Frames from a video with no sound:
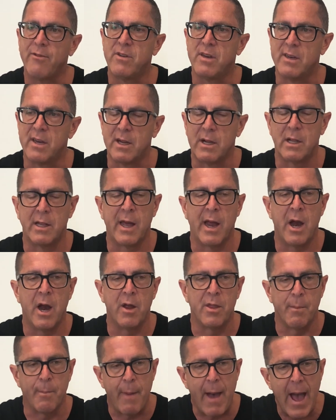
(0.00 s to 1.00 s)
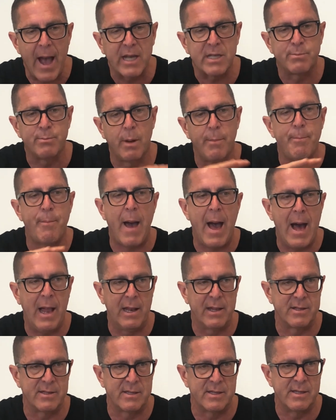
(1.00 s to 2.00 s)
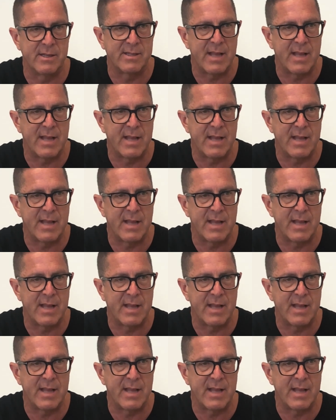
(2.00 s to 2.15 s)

to declare the maximum balances,